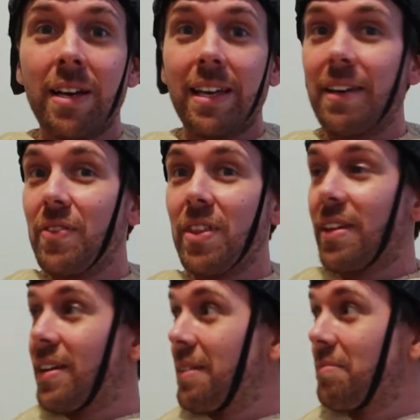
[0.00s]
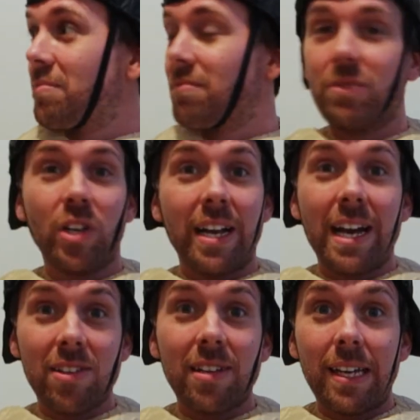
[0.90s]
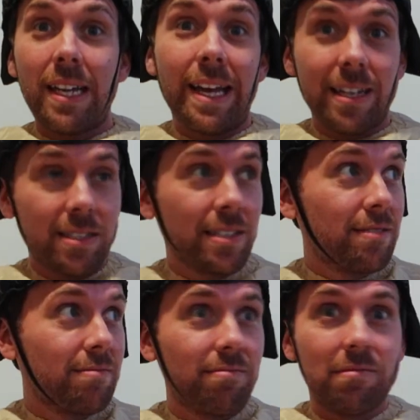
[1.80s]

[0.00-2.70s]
given that I'm not actually allowed to